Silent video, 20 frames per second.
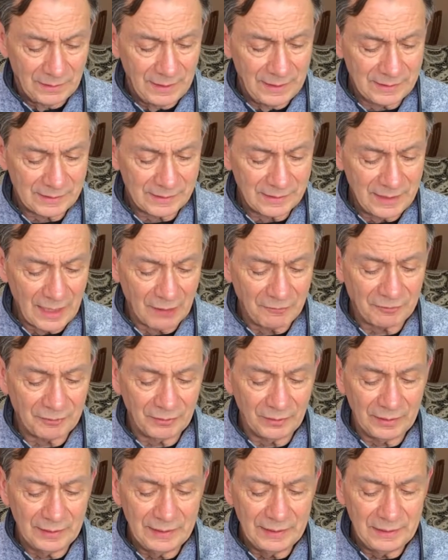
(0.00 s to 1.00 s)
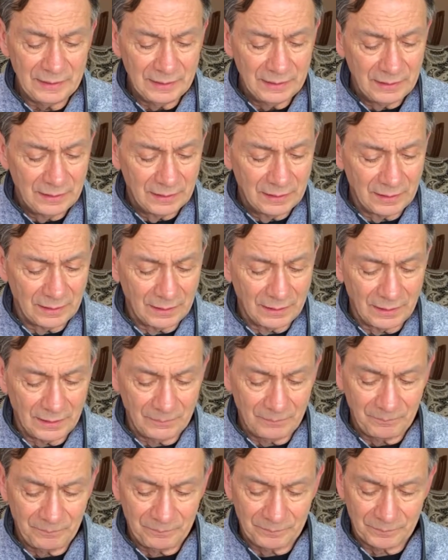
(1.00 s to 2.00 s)
It's definitely
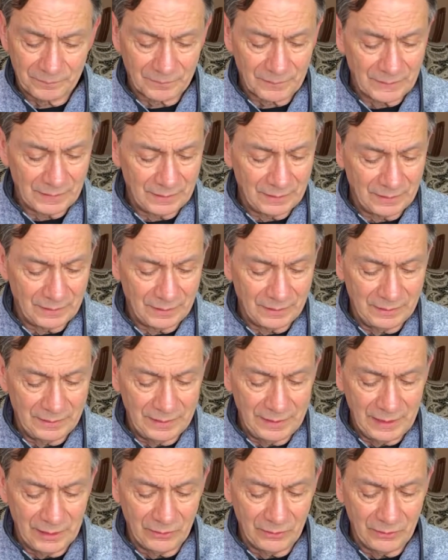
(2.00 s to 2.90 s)
an